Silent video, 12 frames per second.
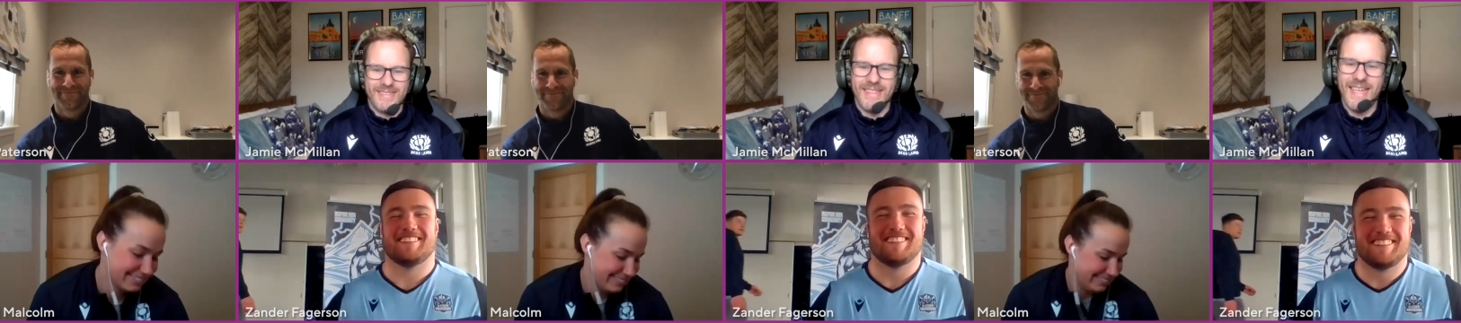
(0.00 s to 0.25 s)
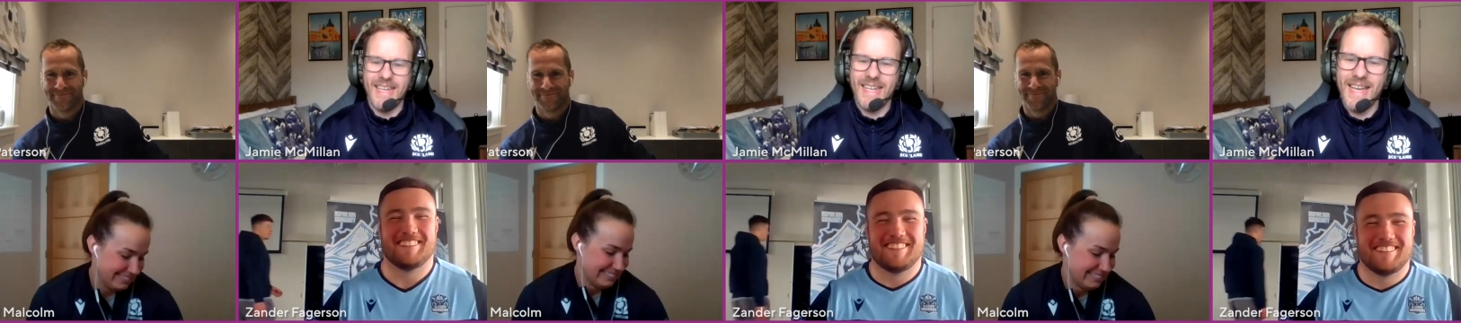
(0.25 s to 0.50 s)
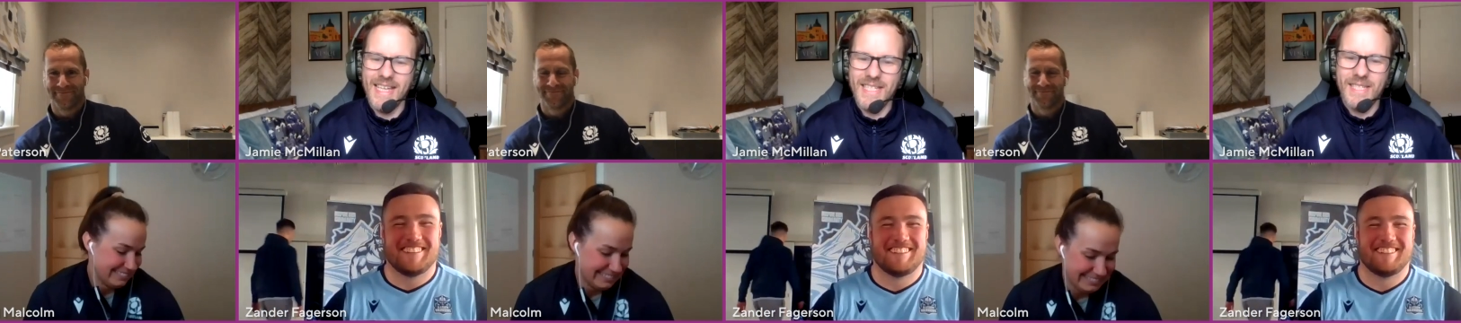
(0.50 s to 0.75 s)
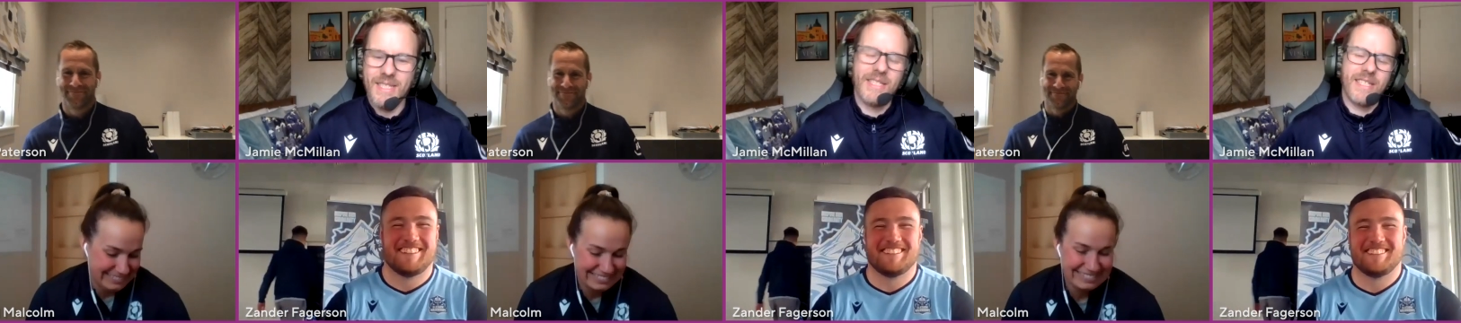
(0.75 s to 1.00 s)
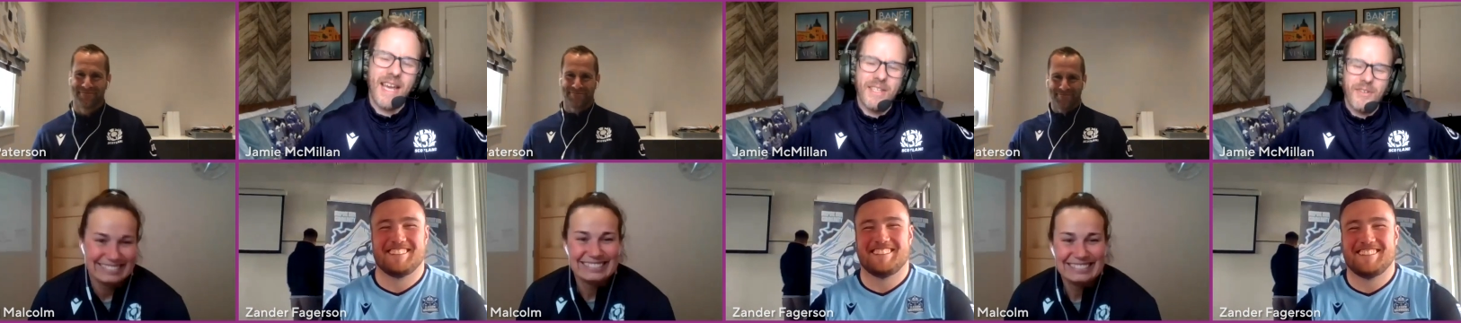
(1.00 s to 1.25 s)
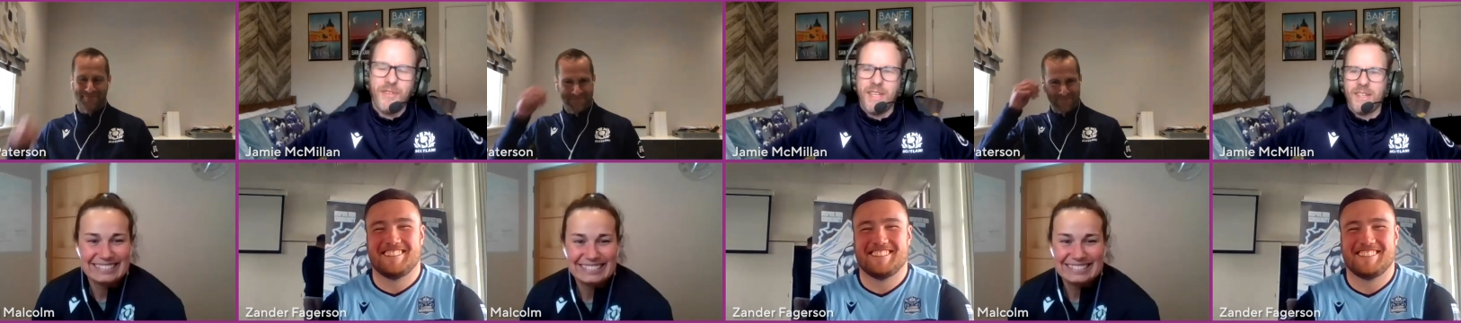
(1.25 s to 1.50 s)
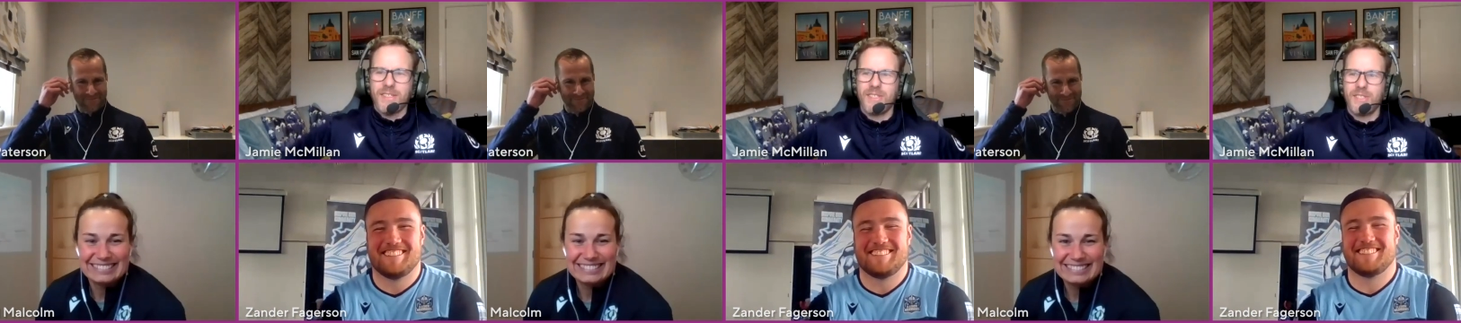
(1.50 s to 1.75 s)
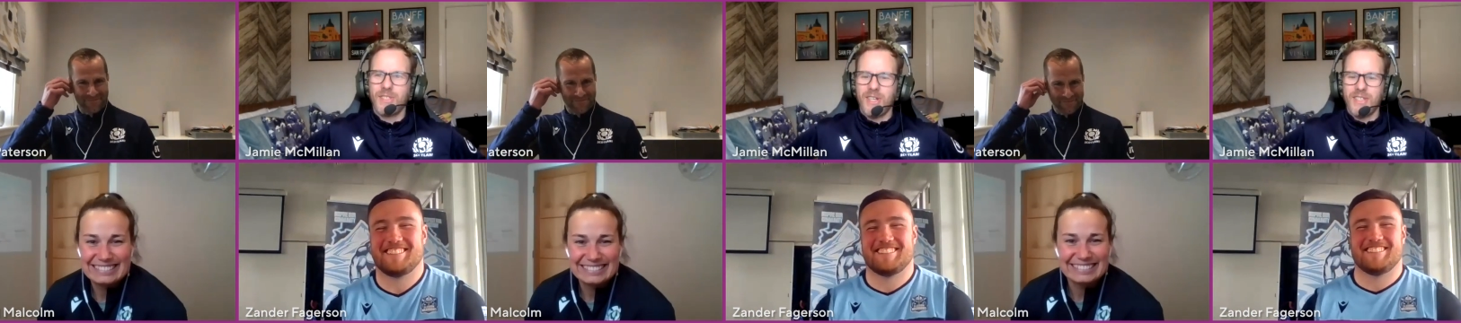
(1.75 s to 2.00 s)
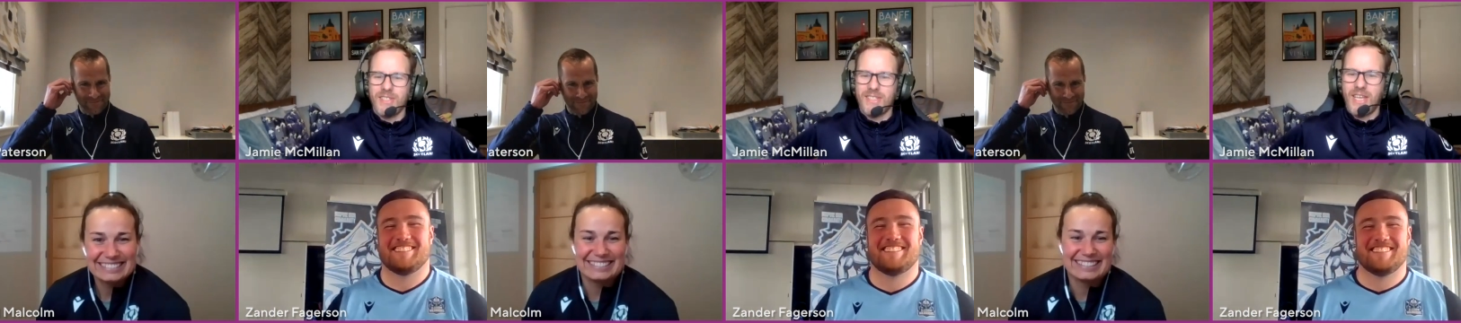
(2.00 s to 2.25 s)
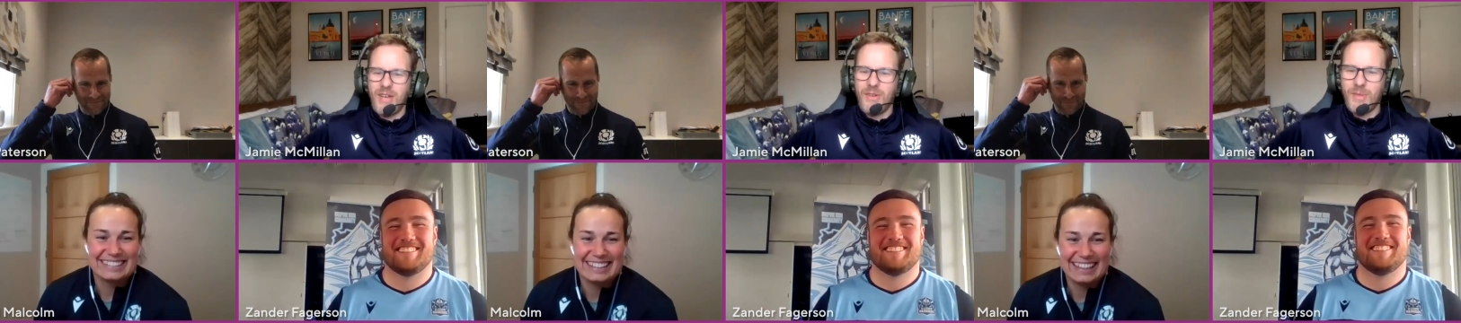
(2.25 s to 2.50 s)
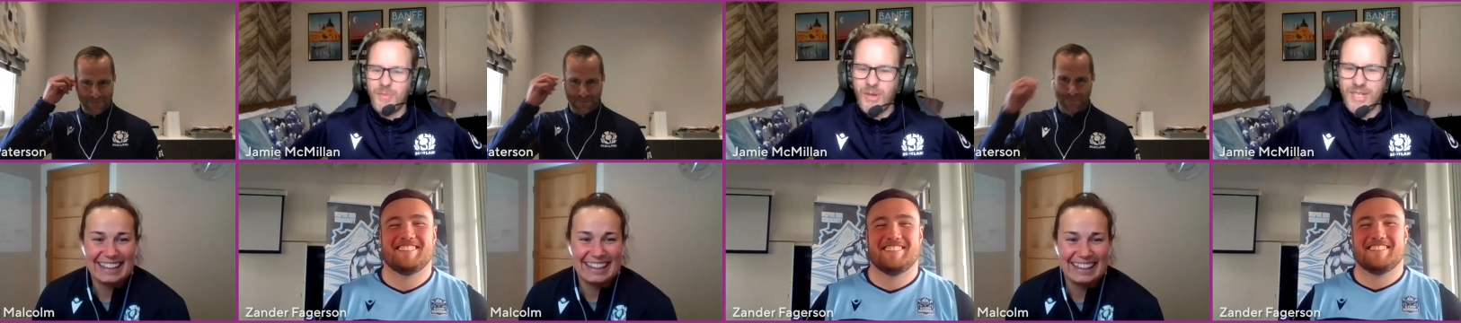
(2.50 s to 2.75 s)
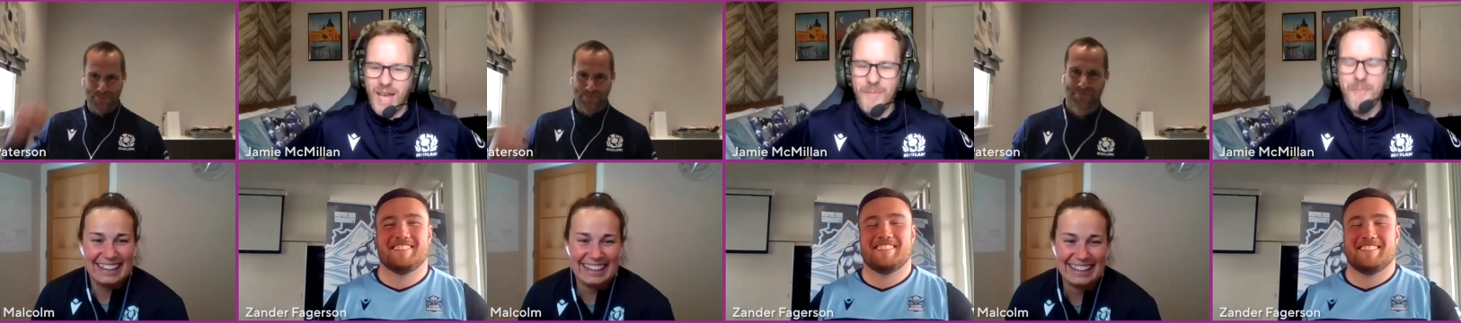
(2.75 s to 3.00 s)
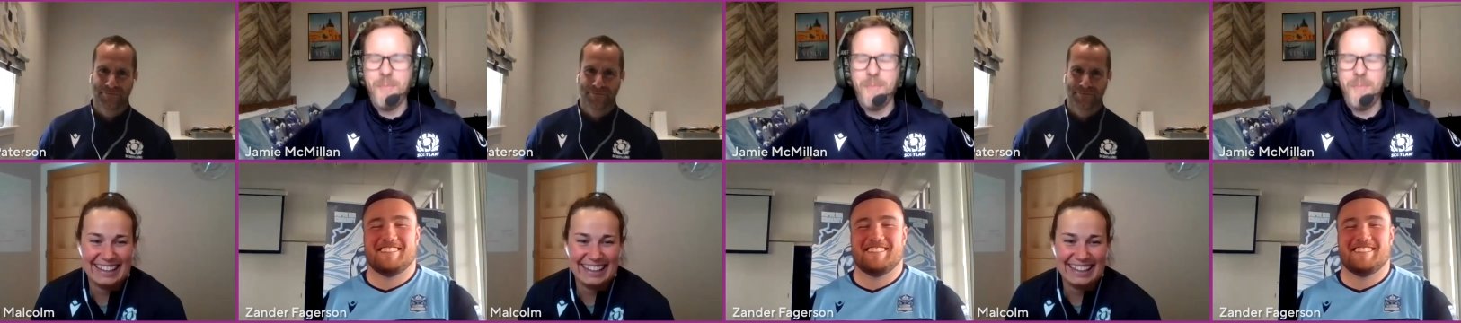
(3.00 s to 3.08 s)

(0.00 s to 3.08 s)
Speaker 1: There he is. Zander Fagerson joins us now in the podcast.